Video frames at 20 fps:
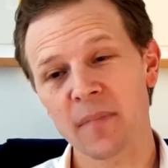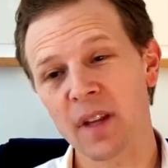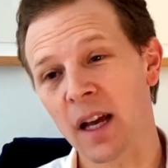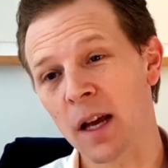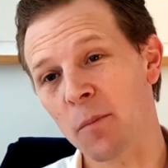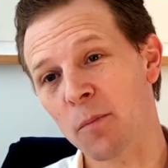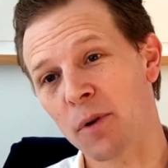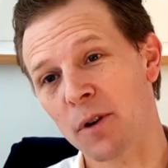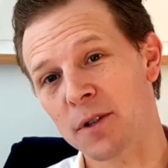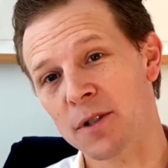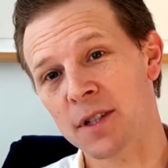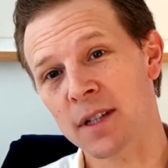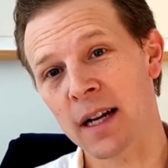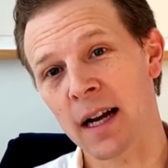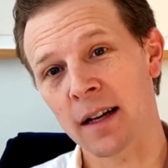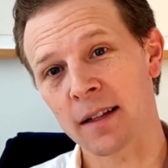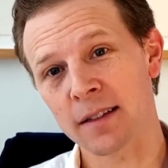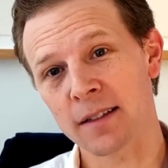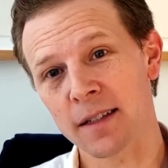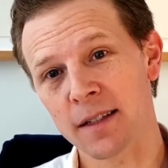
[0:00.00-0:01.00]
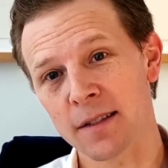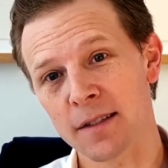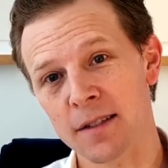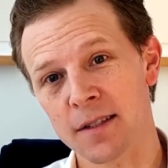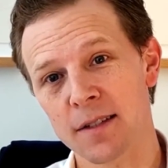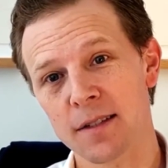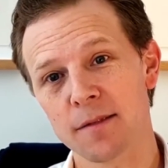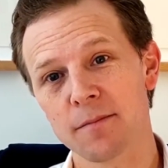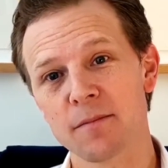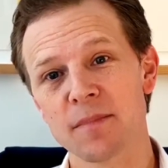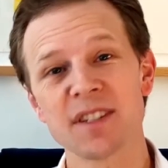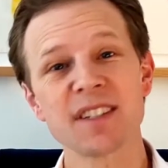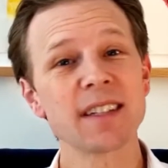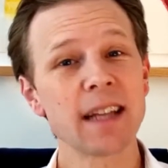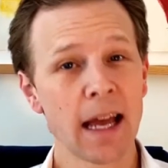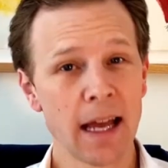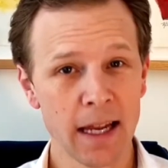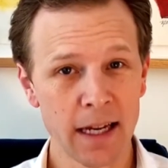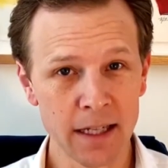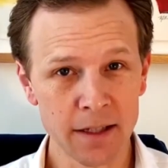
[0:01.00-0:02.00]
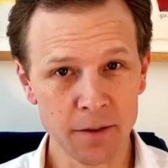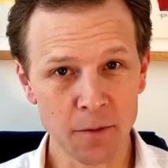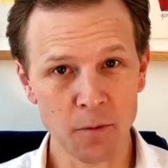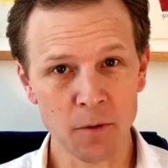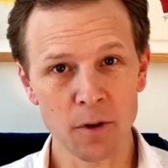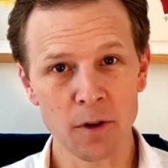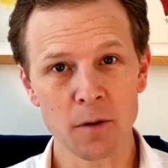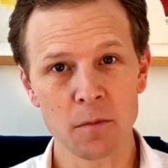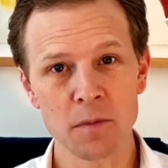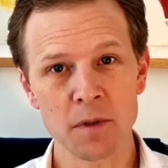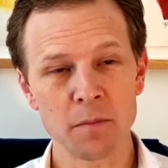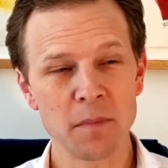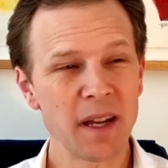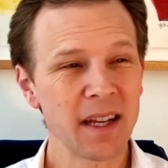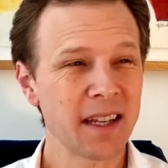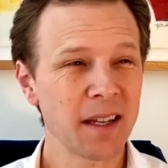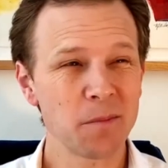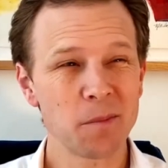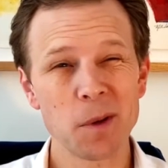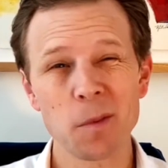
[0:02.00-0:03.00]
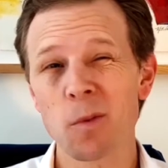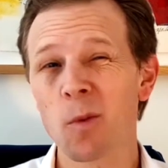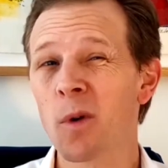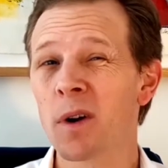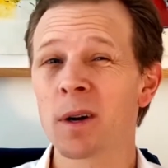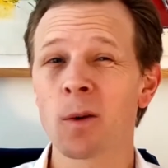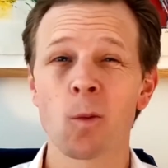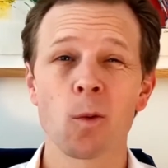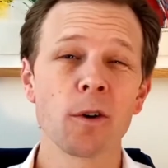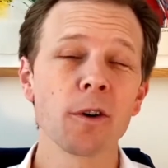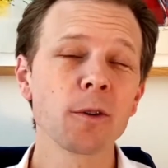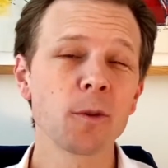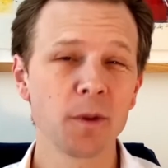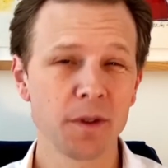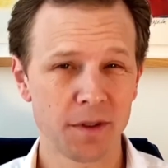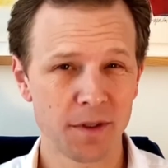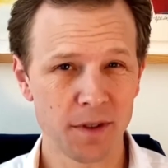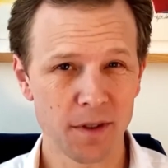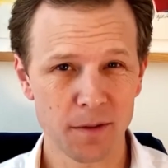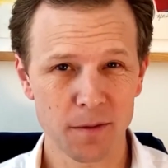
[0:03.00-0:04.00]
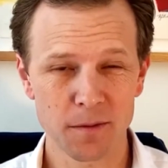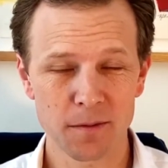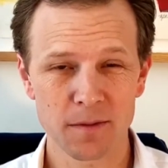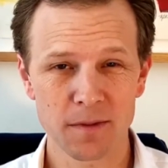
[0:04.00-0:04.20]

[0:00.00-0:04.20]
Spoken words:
And personality is staying in the room and making people want to work with you.